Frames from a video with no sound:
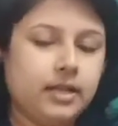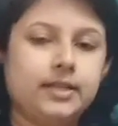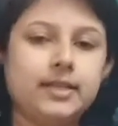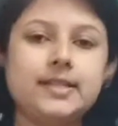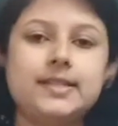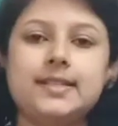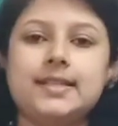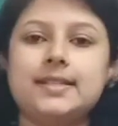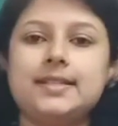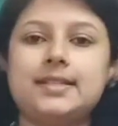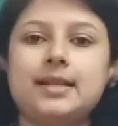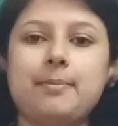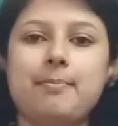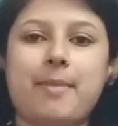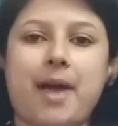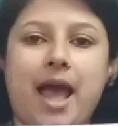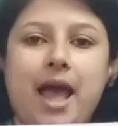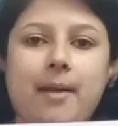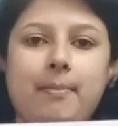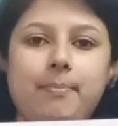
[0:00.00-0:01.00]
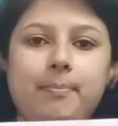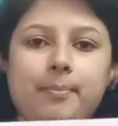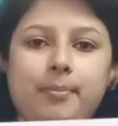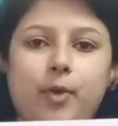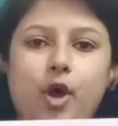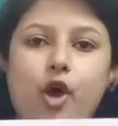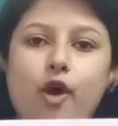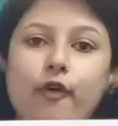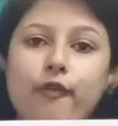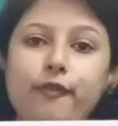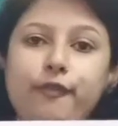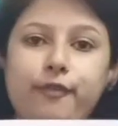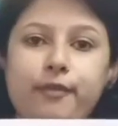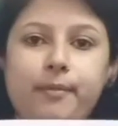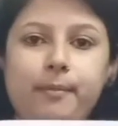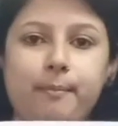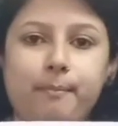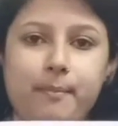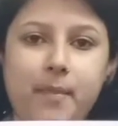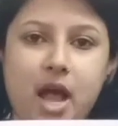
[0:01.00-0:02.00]
This is the map
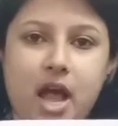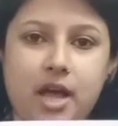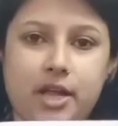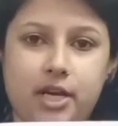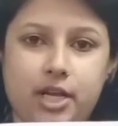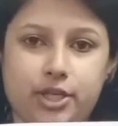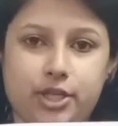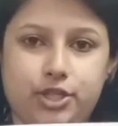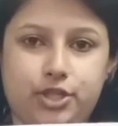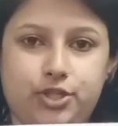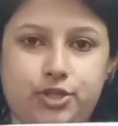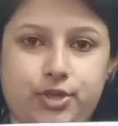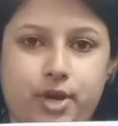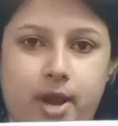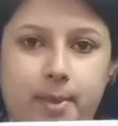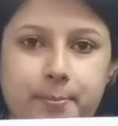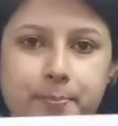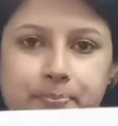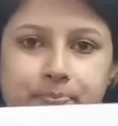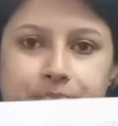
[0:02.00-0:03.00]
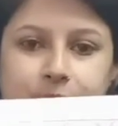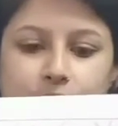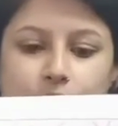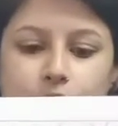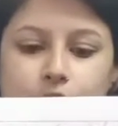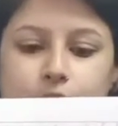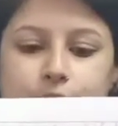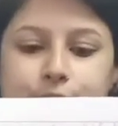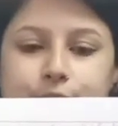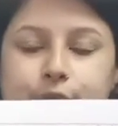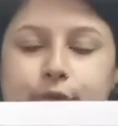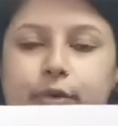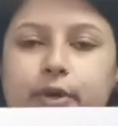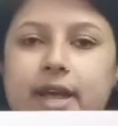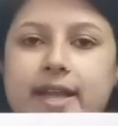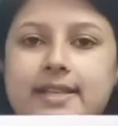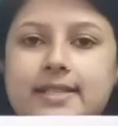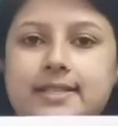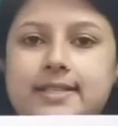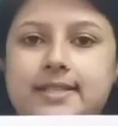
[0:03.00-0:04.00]
of Maharashtra. All of you
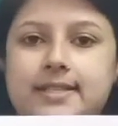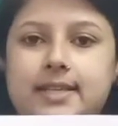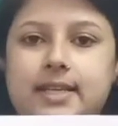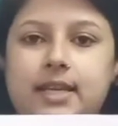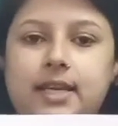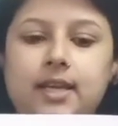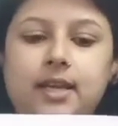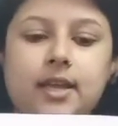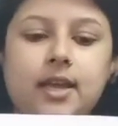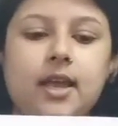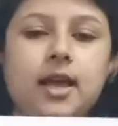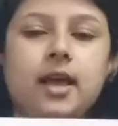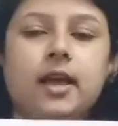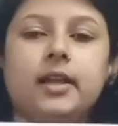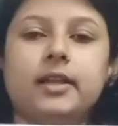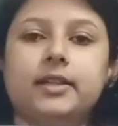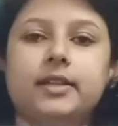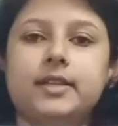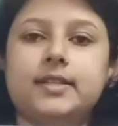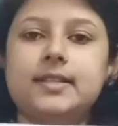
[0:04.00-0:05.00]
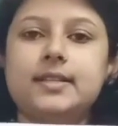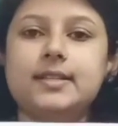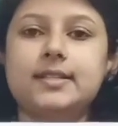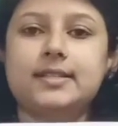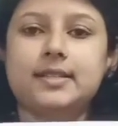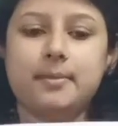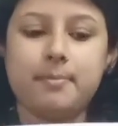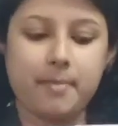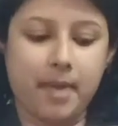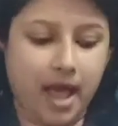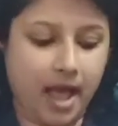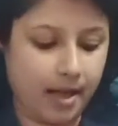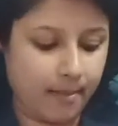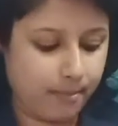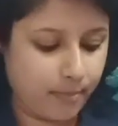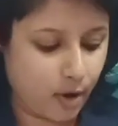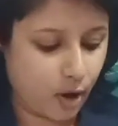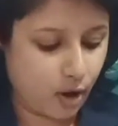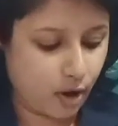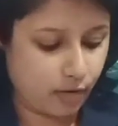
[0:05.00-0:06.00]
can see, this is the
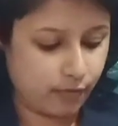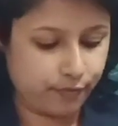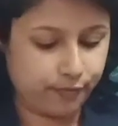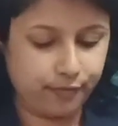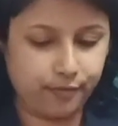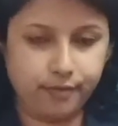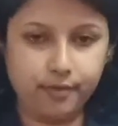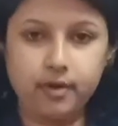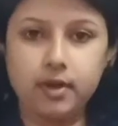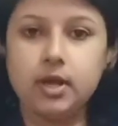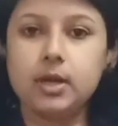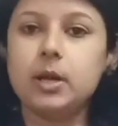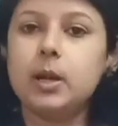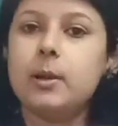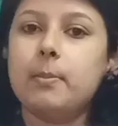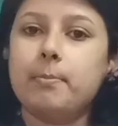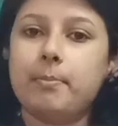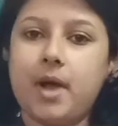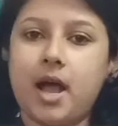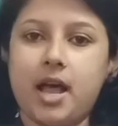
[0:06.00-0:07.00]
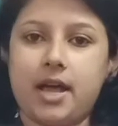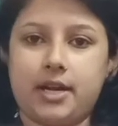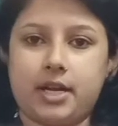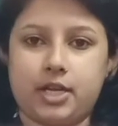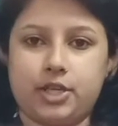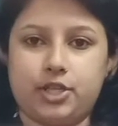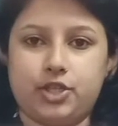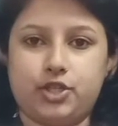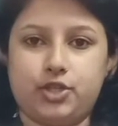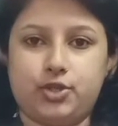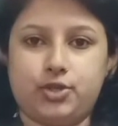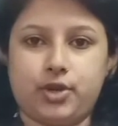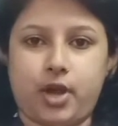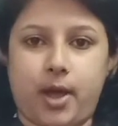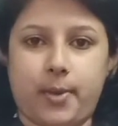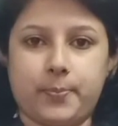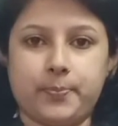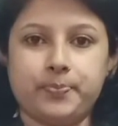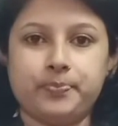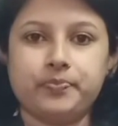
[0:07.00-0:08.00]
map of
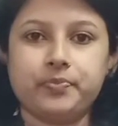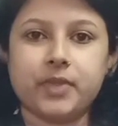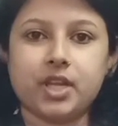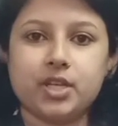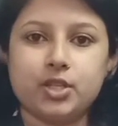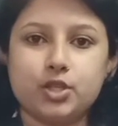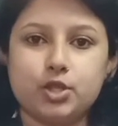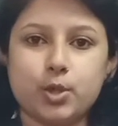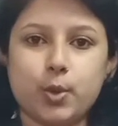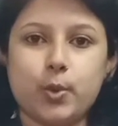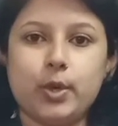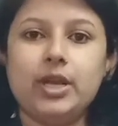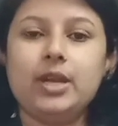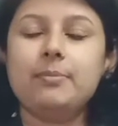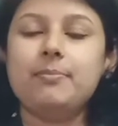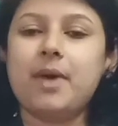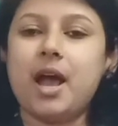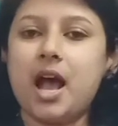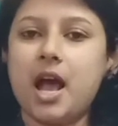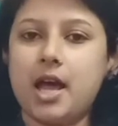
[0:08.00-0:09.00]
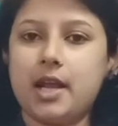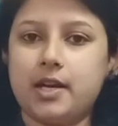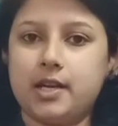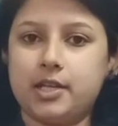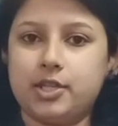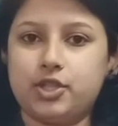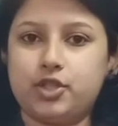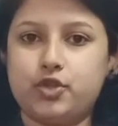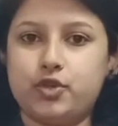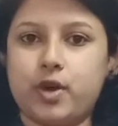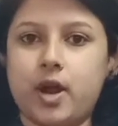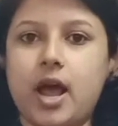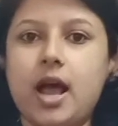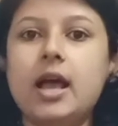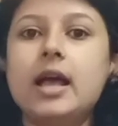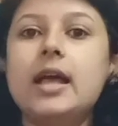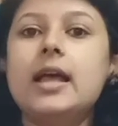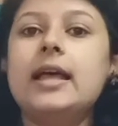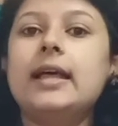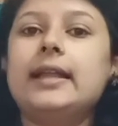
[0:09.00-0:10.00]
Maharashtra. So, in
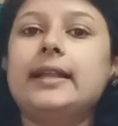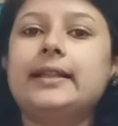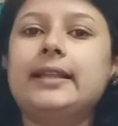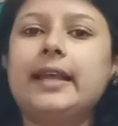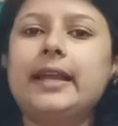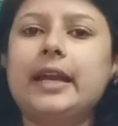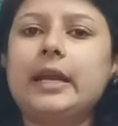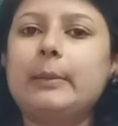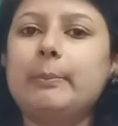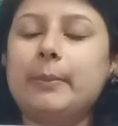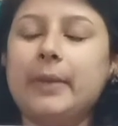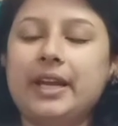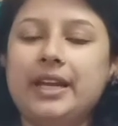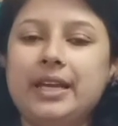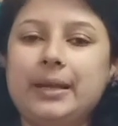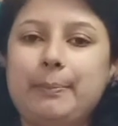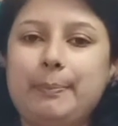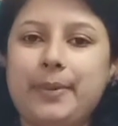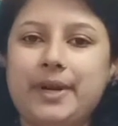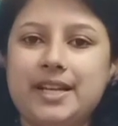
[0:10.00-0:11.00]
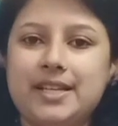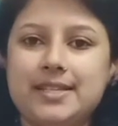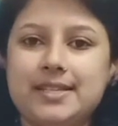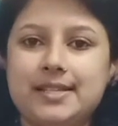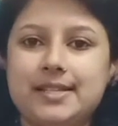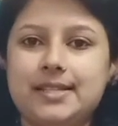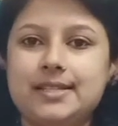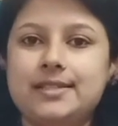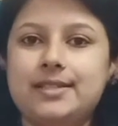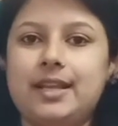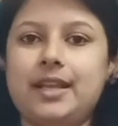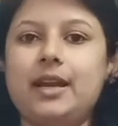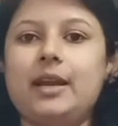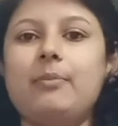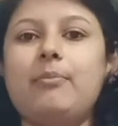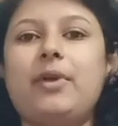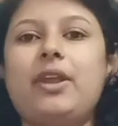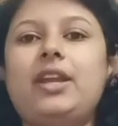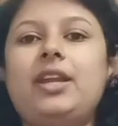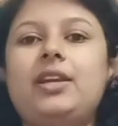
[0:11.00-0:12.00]
Maharashtra, there are many places, there
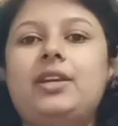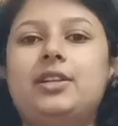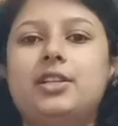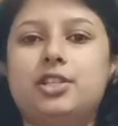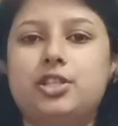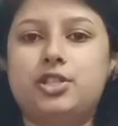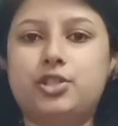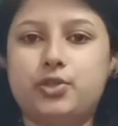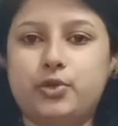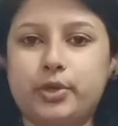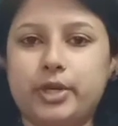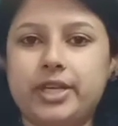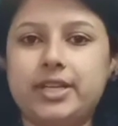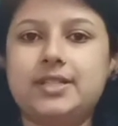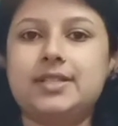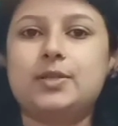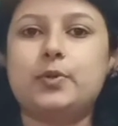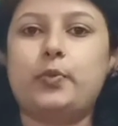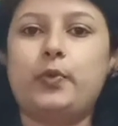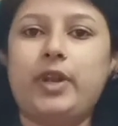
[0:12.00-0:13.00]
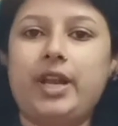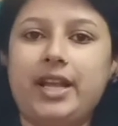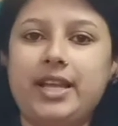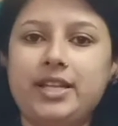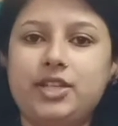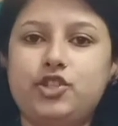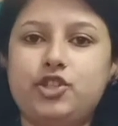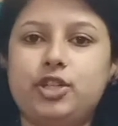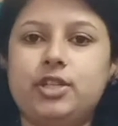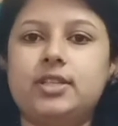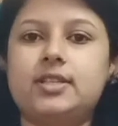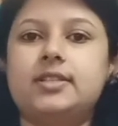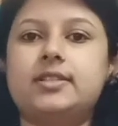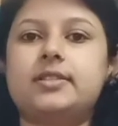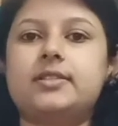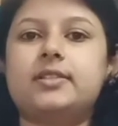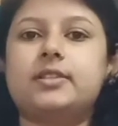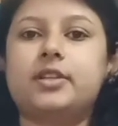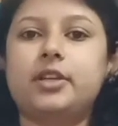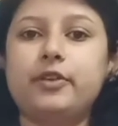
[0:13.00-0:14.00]
are many districts,
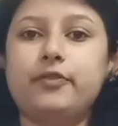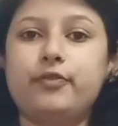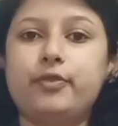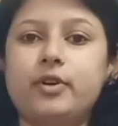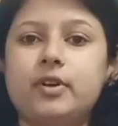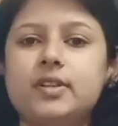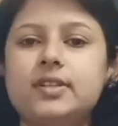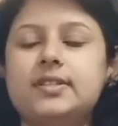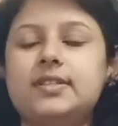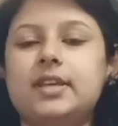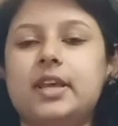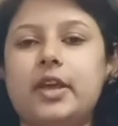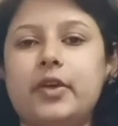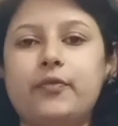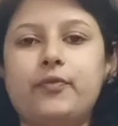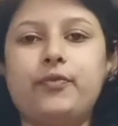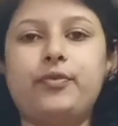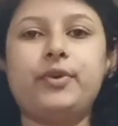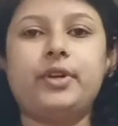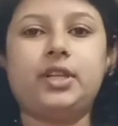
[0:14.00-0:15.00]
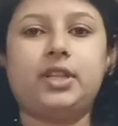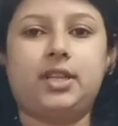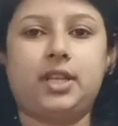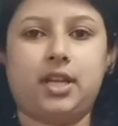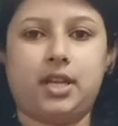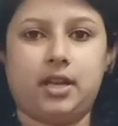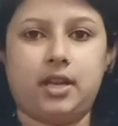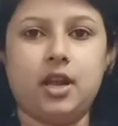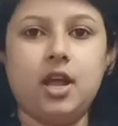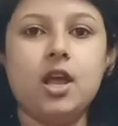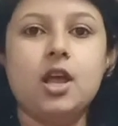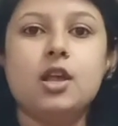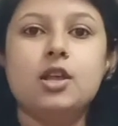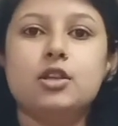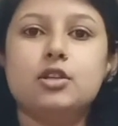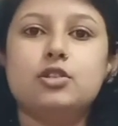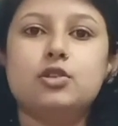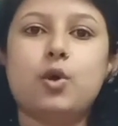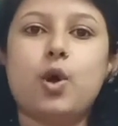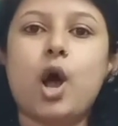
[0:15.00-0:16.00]
villages, rivers, everything.
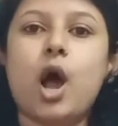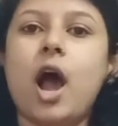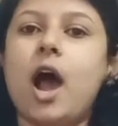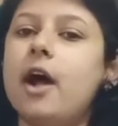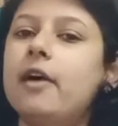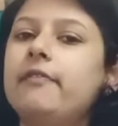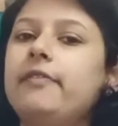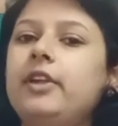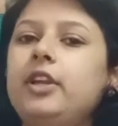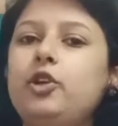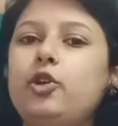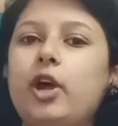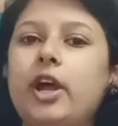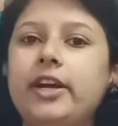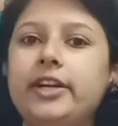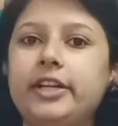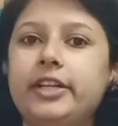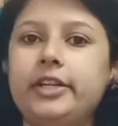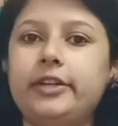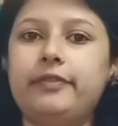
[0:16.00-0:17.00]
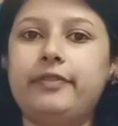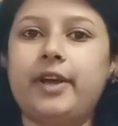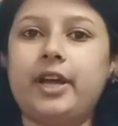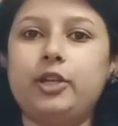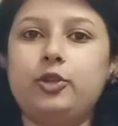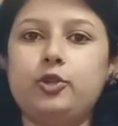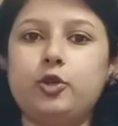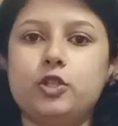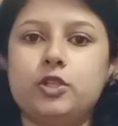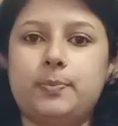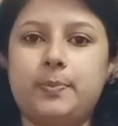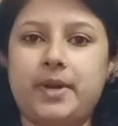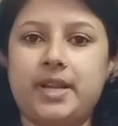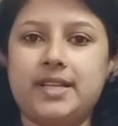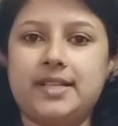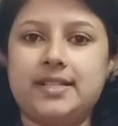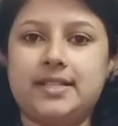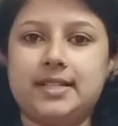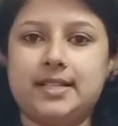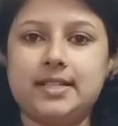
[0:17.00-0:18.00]
So, how will we identify those
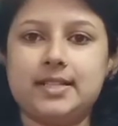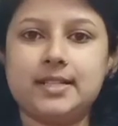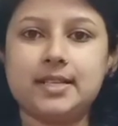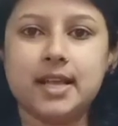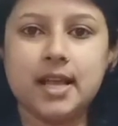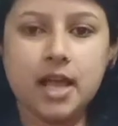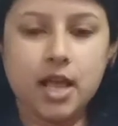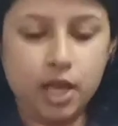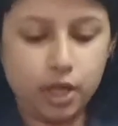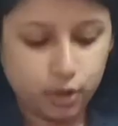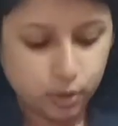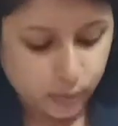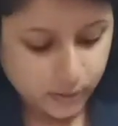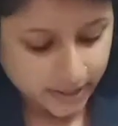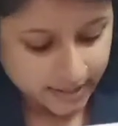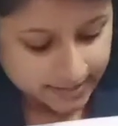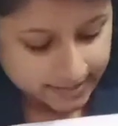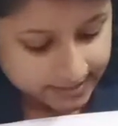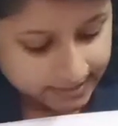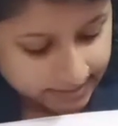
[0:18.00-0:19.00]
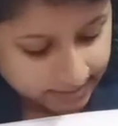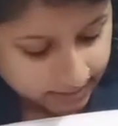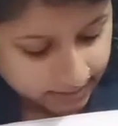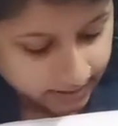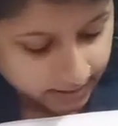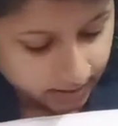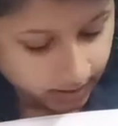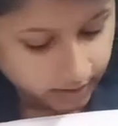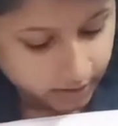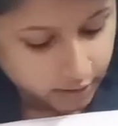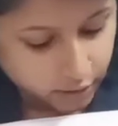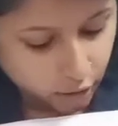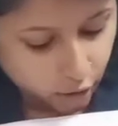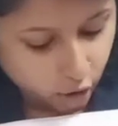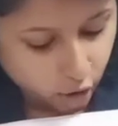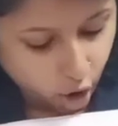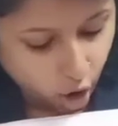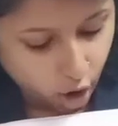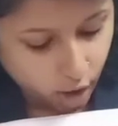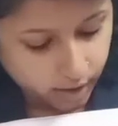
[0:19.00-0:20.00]
places? You can see here in
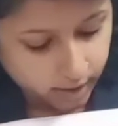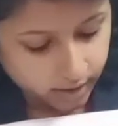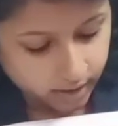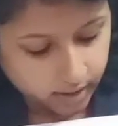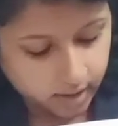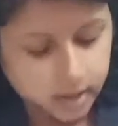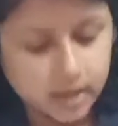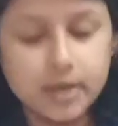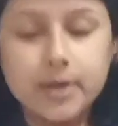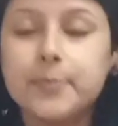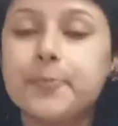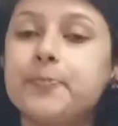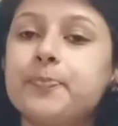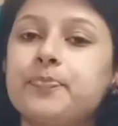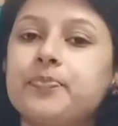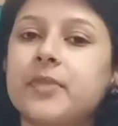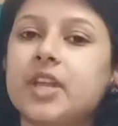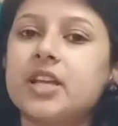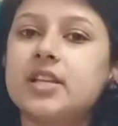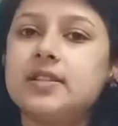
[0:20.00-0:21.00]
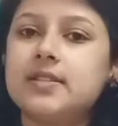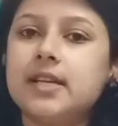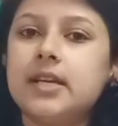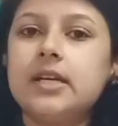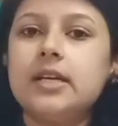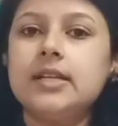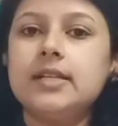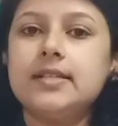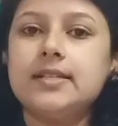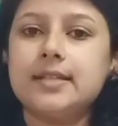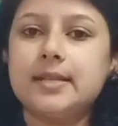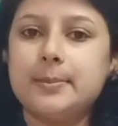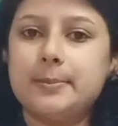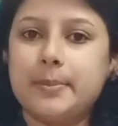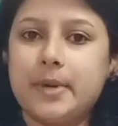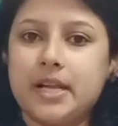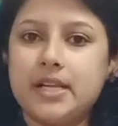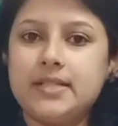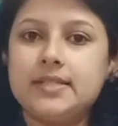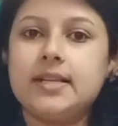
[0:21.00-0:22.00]
the corner, certain
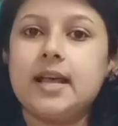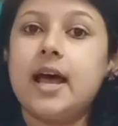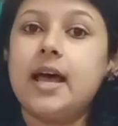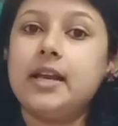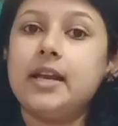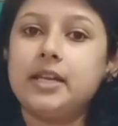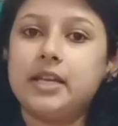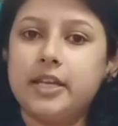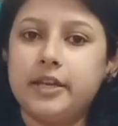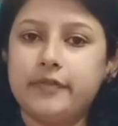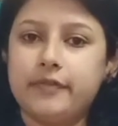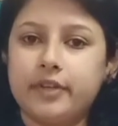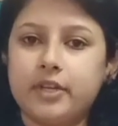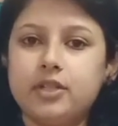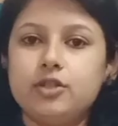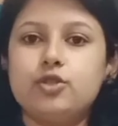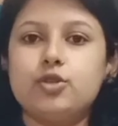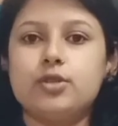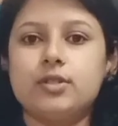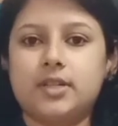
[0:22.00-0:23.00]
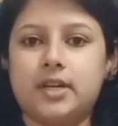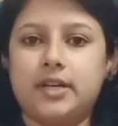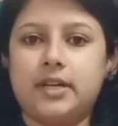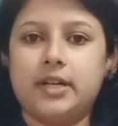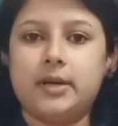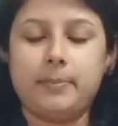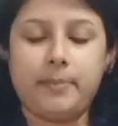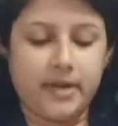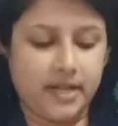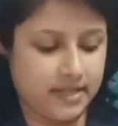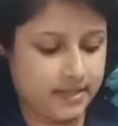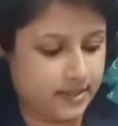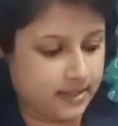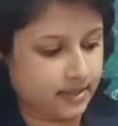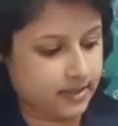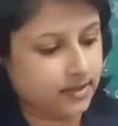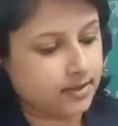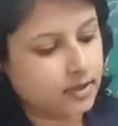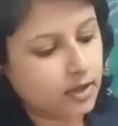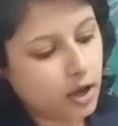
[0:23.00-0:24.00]
symbols are given to certain
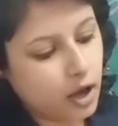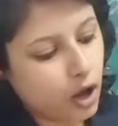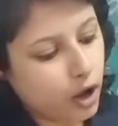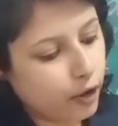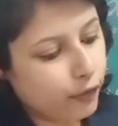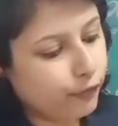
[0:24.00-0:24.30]
places.